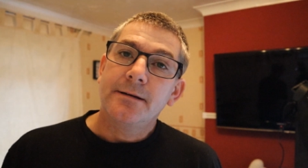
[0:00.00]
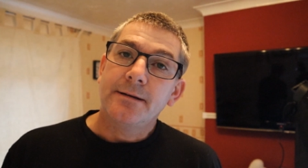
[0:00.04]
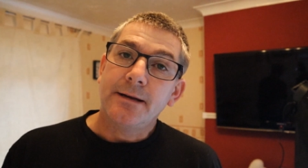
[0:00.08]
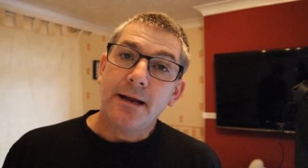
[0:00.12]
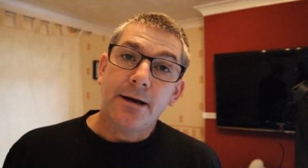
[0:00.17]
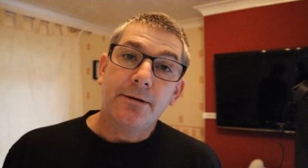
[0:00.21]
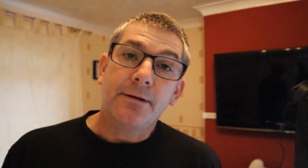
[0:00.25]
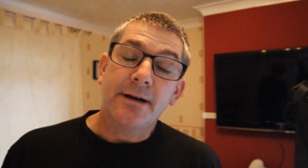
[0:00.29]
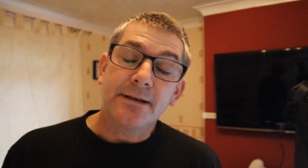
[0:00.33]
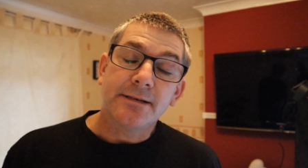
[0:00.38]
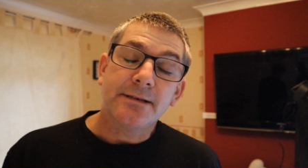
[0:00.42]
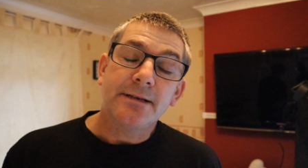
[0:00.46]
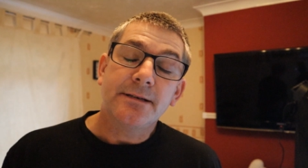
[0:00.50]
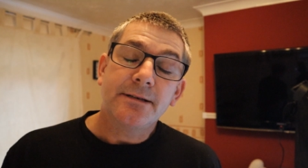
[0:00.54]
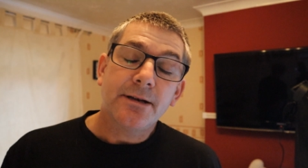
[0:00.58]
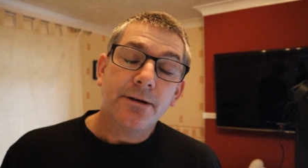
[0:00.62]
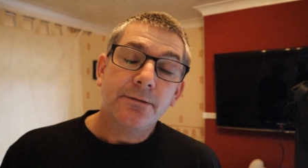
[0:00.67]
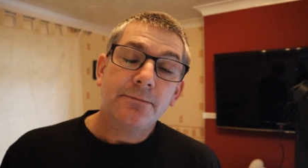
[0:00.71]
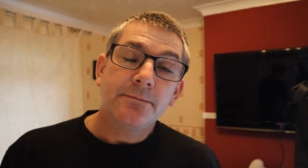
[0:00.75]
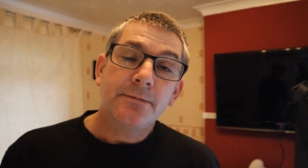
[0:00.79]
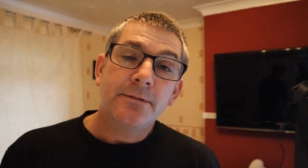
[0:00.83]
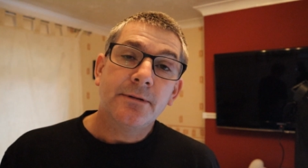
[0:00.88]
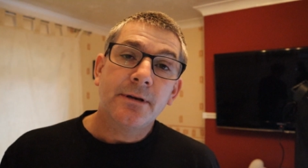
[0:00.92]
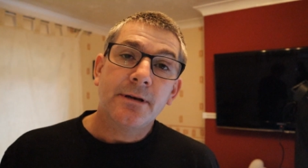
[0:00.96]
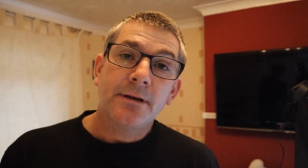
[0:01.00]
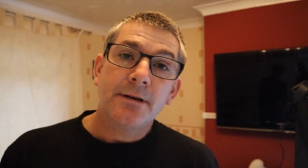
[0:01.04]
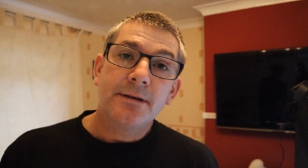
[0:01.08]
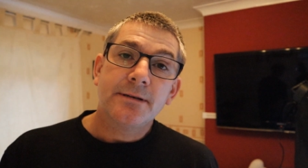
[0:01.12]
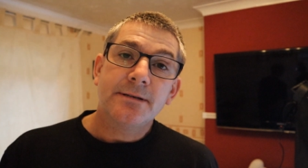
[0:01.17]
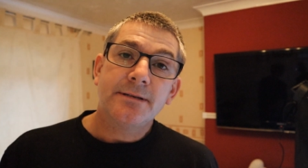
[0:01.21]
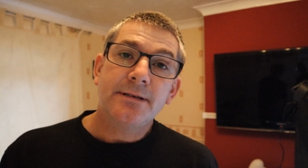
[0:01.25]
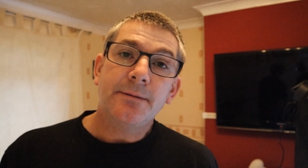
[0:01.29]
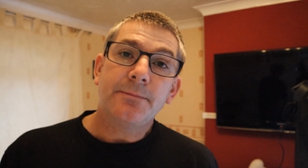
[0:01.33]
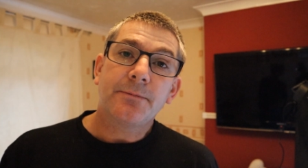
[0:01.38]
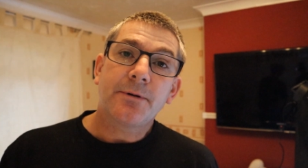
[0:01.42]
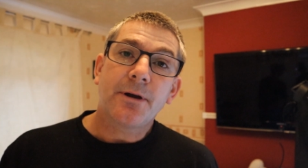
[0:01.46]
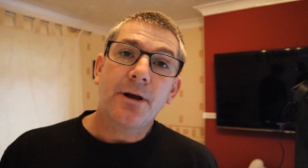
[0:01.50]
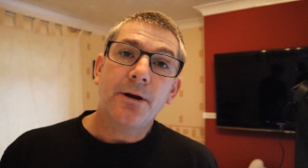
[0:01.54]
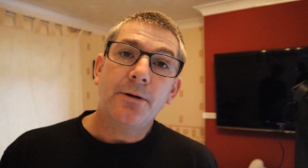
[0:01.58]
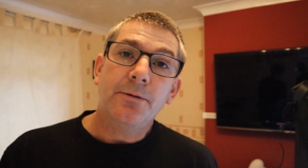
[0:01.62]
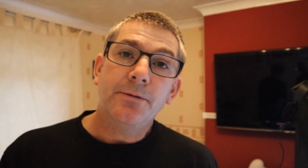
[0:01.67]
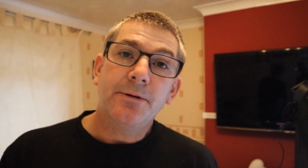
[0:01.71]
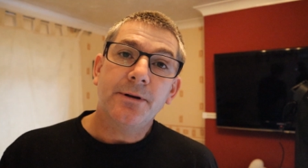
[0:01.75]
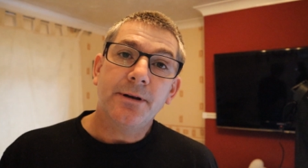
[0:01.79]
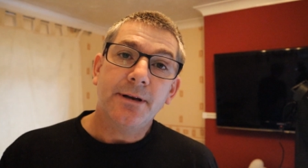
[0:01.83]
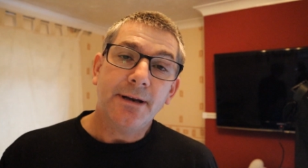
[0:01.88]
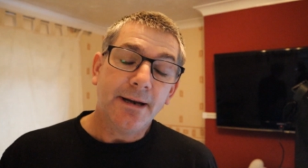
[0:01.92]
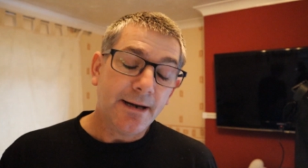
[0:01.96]
now has his own zip
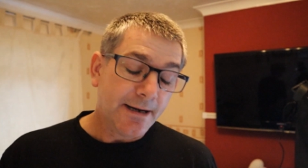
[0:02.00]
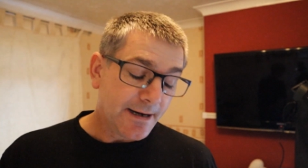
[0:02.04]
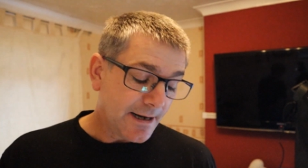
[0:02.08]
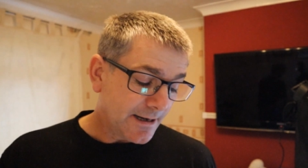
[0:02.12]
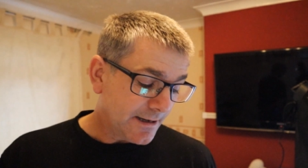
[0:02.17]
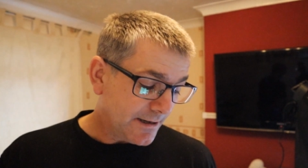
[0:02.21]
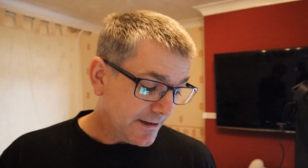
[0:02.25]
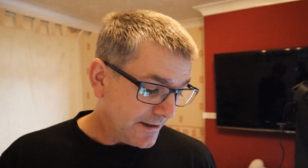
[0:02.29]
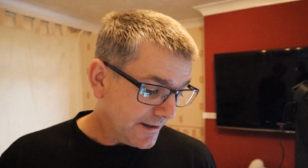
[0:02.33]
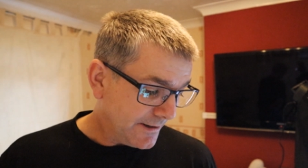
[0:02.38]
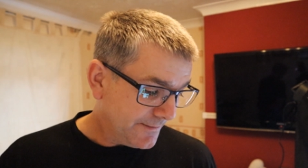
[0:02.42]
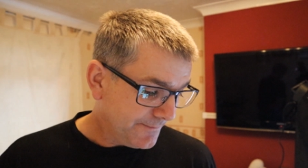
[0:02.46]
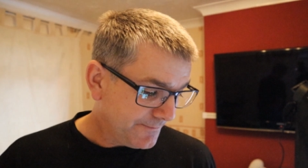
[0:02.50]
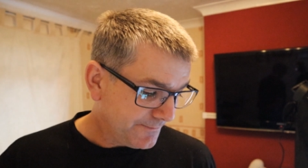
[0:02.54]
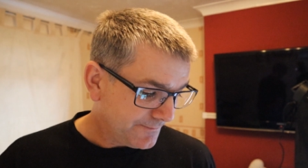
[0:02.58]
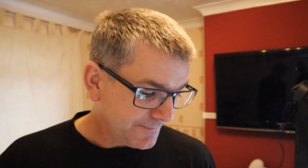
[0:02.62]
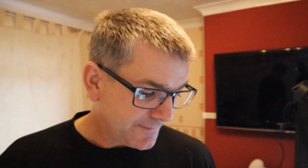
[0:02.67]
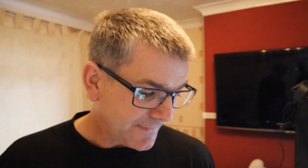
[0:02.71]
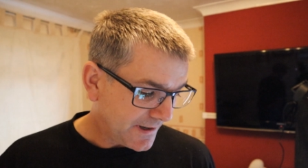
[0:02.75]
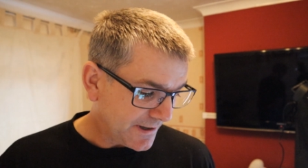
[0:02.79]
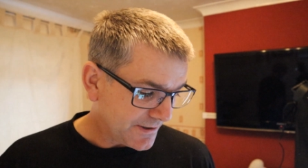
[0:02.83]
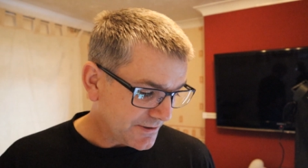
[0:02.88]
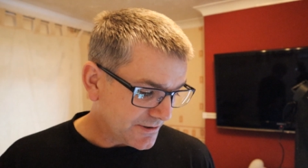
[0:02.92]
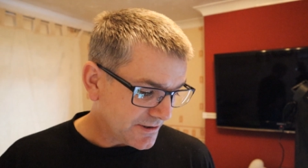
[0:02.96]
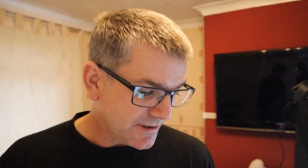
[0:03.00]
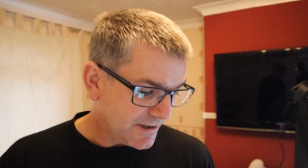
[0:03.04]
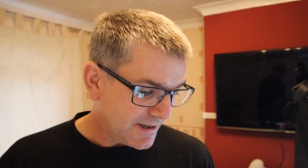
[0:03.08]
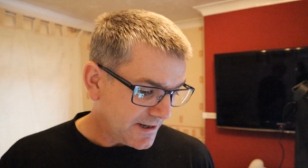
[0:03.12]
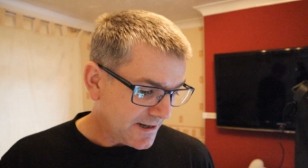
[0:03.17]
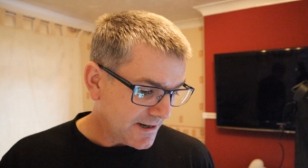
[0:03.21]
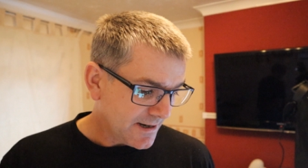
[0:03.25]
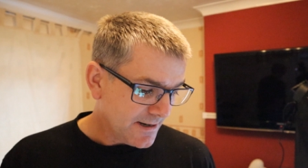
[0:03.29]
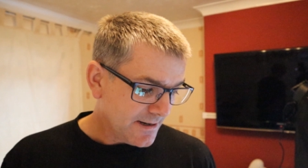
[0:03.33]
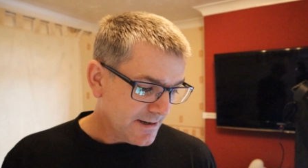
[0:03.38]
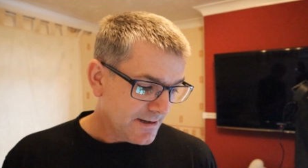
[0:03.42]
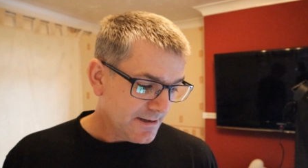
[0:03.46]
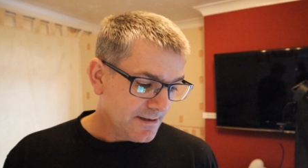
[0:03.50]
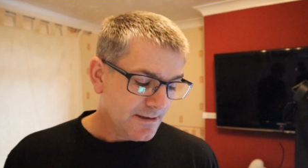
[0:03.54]
code in Canada, actually,